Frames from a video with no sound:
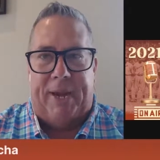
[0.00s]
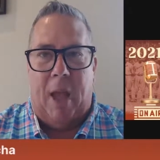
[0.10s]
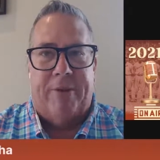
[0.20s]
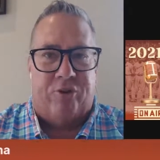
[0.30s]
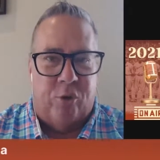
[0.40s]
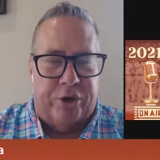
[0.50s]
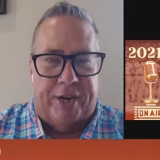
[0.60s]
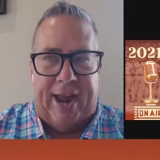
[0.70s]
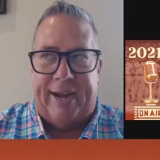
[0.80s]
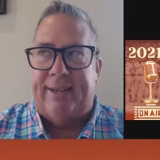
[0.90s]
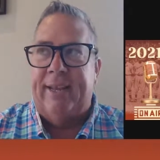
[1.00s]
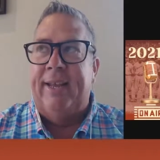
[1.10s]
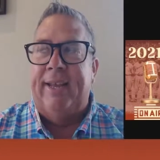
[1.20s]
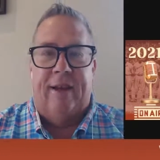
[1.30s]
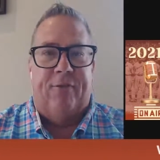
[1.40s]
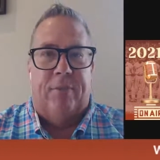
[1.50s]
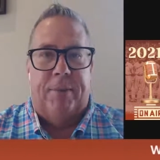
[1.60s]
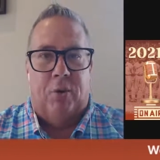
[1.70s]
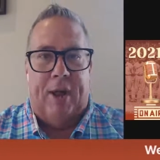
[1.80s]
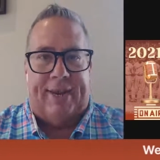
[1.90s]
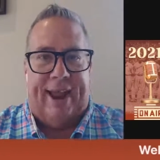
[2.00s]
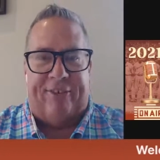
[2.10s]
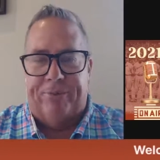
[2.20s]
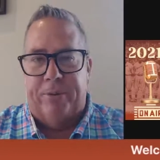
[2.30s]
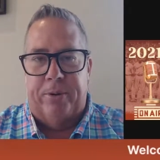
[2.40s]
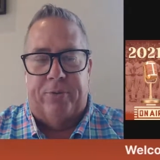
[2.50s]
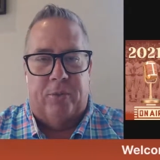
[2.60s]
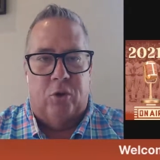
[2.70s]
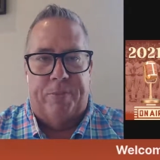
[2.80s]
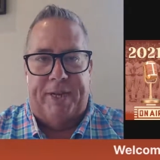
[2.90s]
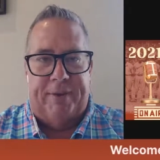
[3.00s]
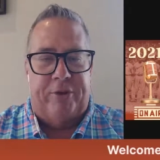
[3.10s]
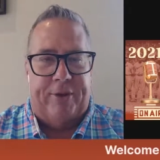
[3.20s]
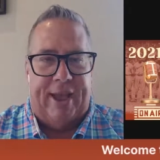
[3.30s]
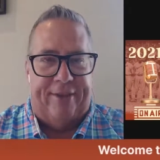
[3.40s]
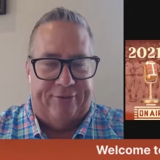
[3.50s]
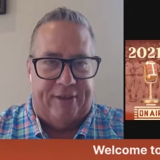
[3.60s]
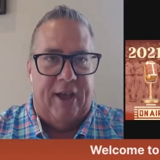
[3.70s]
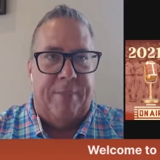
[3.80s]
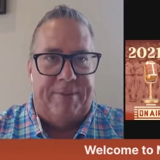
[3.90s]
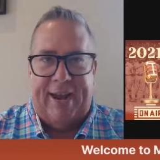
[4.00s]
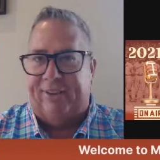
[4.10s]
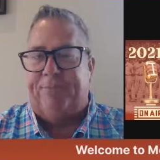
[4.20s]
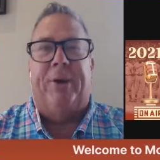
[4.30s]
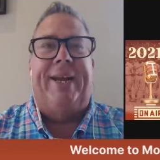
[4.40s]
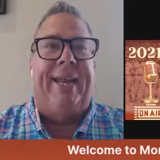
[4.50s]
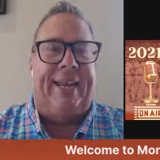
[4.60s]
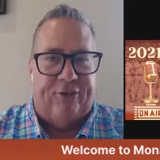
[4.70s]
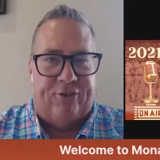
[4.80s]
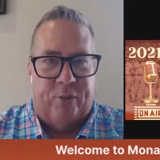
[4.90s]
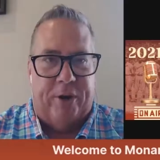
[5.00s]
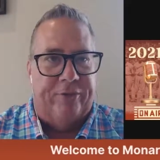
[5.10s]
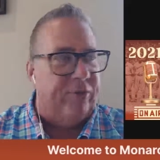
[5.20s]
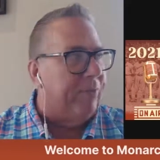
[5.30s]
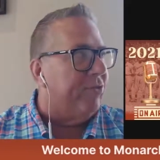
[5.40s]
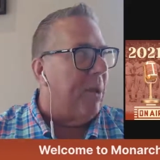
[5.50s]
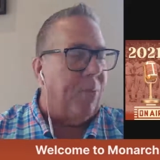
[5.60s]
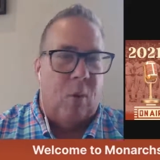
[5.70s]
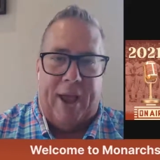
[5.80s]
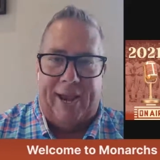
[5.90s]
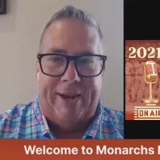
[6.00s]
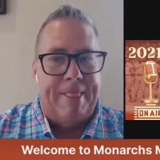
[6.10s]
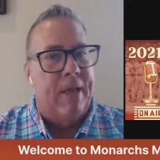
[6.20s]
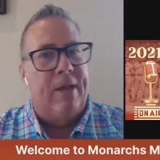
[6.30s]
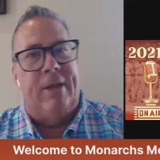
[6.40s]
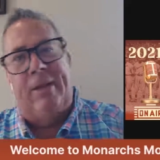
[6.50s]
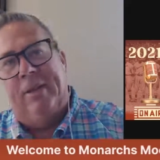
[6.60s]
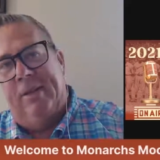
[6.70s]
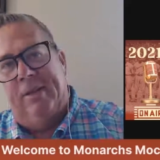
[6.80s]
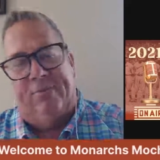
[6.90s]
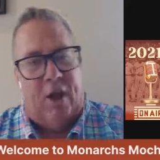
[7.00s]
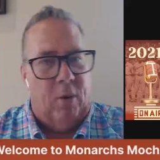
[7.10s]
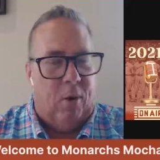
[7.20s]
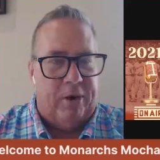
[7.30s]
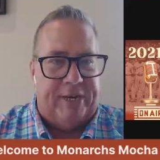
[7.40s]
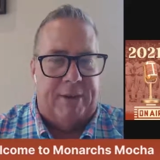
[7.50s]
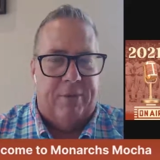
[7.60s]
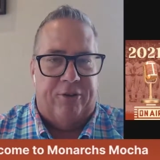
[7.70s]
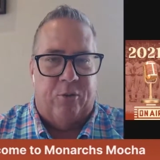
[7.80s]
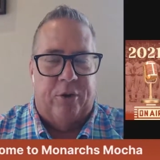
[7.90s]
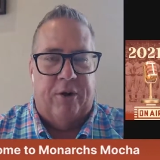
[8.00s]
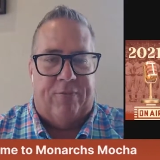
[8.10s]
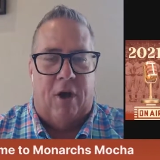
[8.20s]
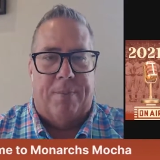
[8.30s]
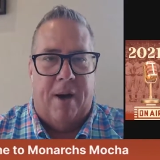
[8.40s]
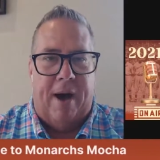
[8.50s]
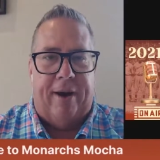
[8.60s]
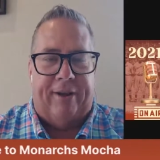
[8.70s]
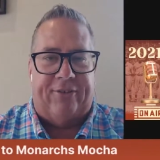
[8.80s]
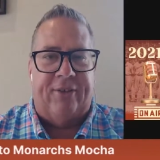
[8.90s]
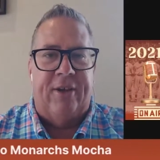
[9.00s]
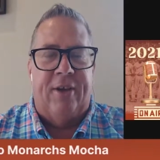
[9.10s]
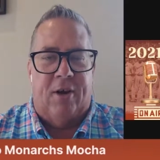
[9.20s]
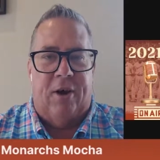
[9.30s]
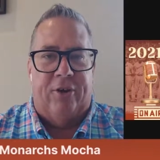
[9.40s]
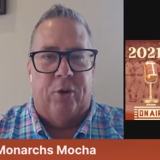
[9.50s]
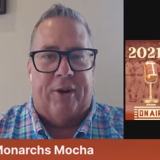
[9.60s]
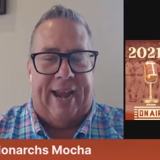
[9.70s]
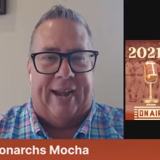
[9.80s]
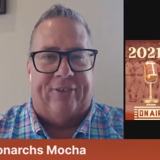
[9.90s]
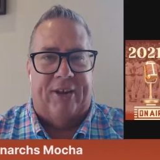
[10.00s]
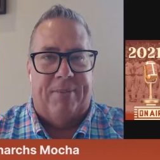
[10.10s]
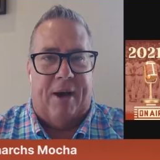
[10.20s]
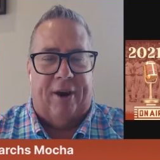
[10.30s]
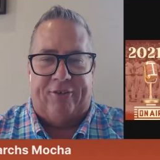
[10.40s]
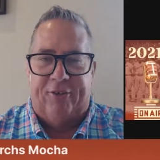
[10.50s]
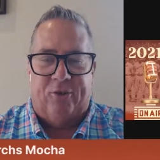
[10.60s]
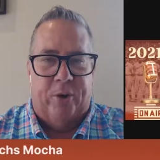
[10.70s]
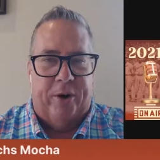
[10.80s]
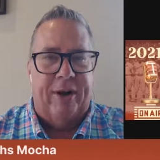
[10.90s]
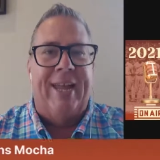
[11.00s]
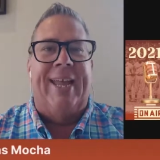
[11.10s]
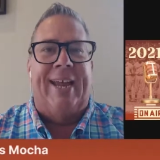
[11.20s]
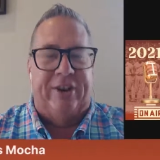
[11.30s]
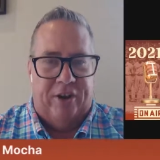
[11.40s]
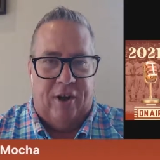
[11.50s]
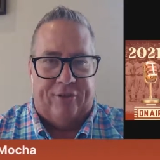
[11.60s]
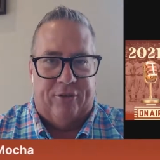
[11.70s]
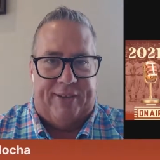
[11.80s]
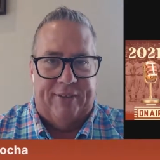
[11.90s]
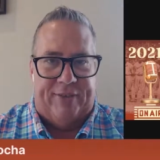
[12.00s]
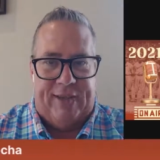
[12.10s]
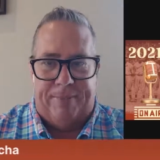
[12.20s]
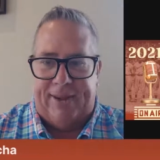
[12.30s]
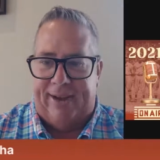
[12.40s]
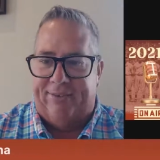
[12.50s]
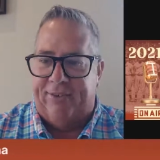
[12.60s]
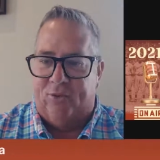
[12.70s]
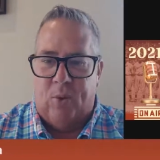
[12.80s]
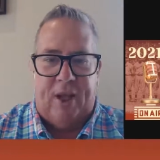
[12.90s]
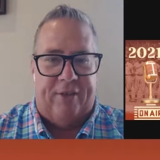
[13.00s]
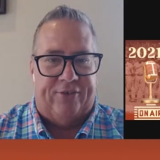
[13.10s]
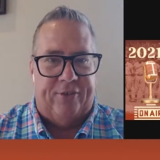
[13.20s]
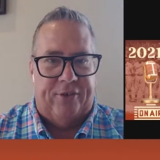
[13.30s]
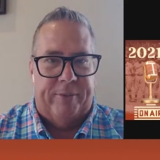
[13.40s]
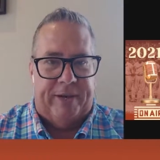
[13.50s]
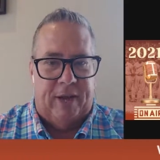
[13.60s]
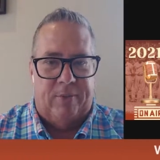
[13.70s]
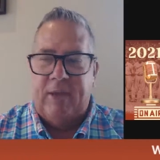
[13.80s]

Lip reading: out with Twitter tonight from the broadcast booth. And we'll be giving you guys the updates per inning on Twitter. So if you step away, follow our team on Twitter, follow Monarchs on Twitter, Kansas City Monarchs on Twitter. You can also get the updates as well. So there we go.